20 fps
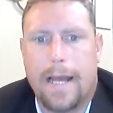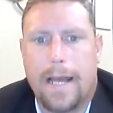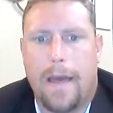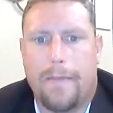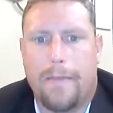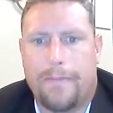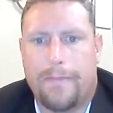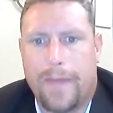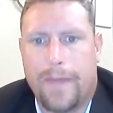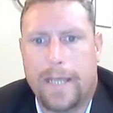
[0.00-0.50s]

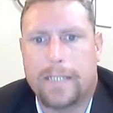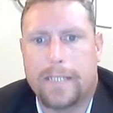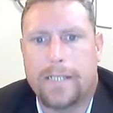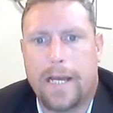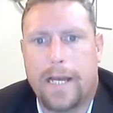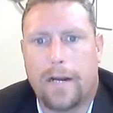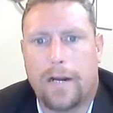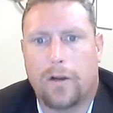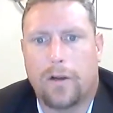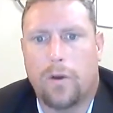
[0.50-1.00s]
and things
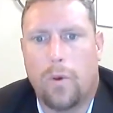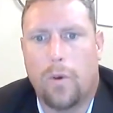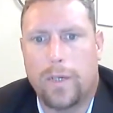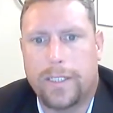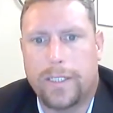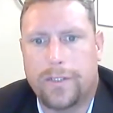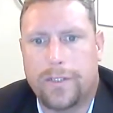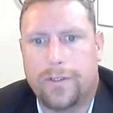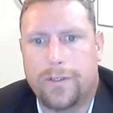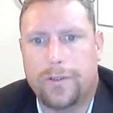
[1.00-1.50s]
that are
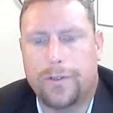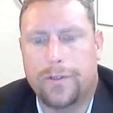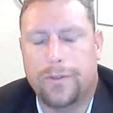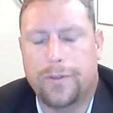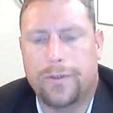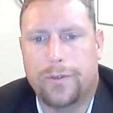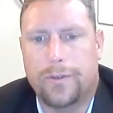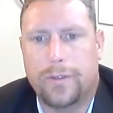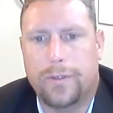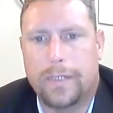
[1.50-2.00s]
going
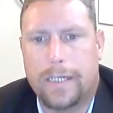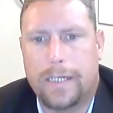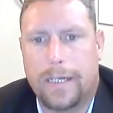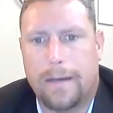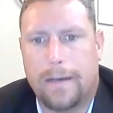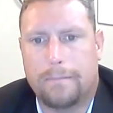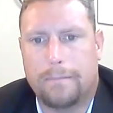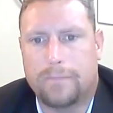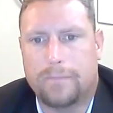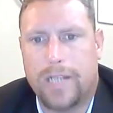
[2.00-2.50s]
to
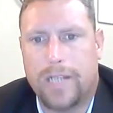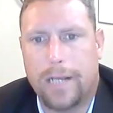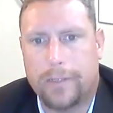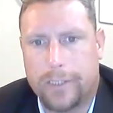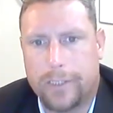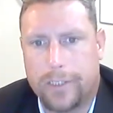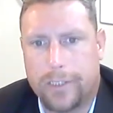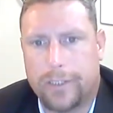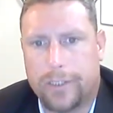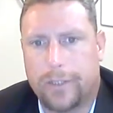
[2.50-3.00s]

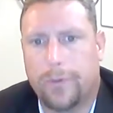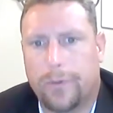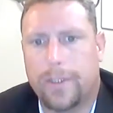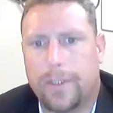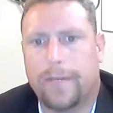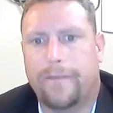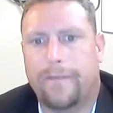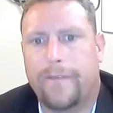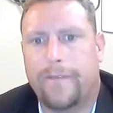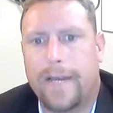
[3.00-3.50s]
challenges you're
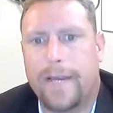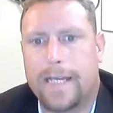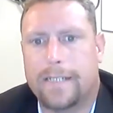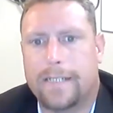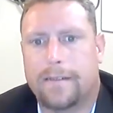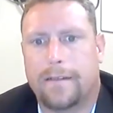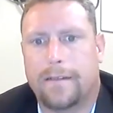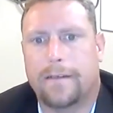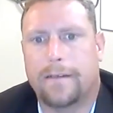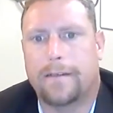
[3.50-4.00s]
going to
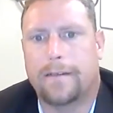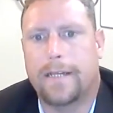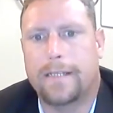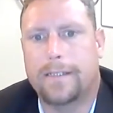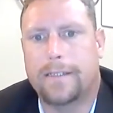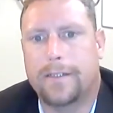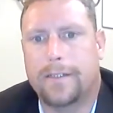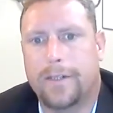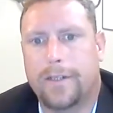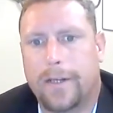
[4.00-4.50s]
face and
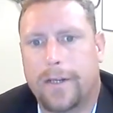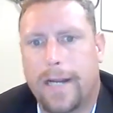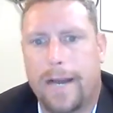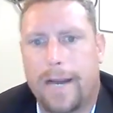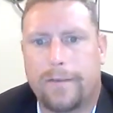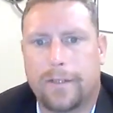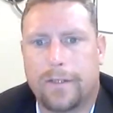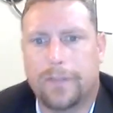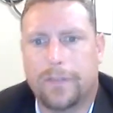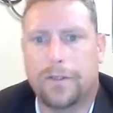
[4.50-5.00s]
things that you're going to
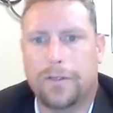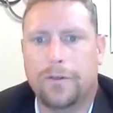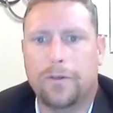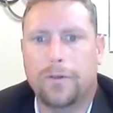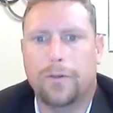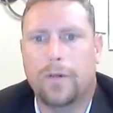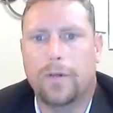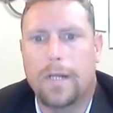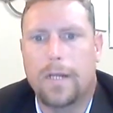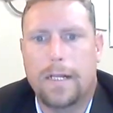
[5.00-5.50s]
have to
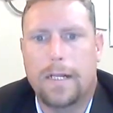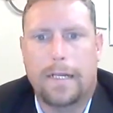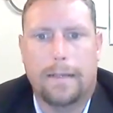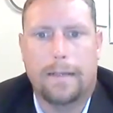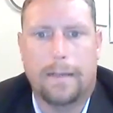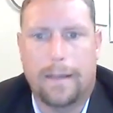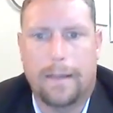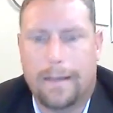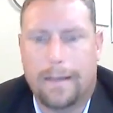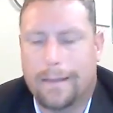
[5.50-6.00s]
do
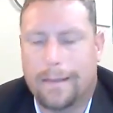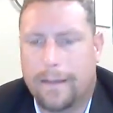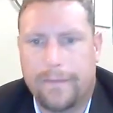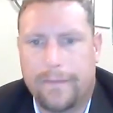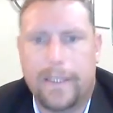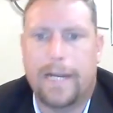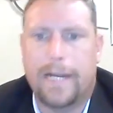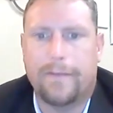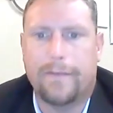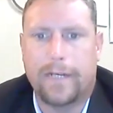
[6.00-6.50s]

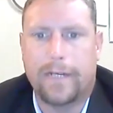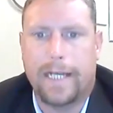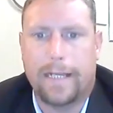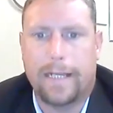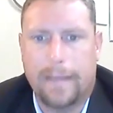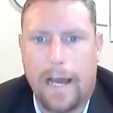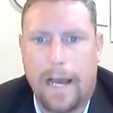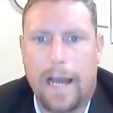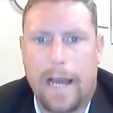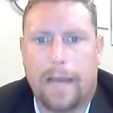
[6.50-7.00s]
living everyday
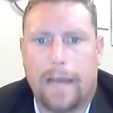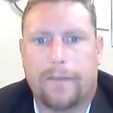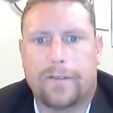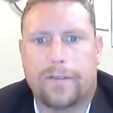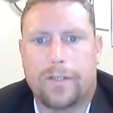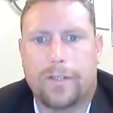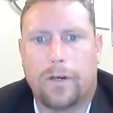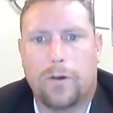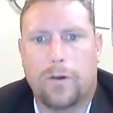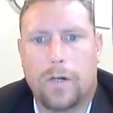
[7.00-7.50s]
life.
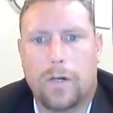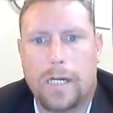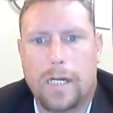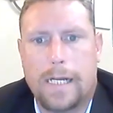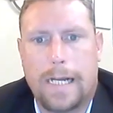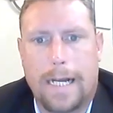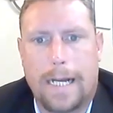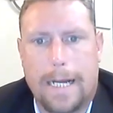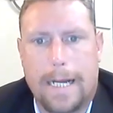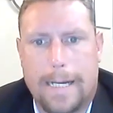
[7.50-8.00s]
So
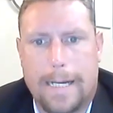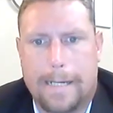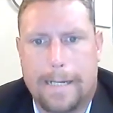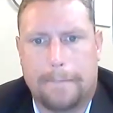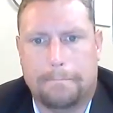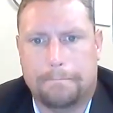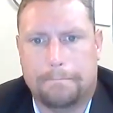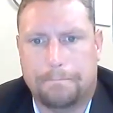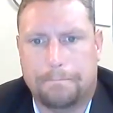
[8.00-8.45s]
um,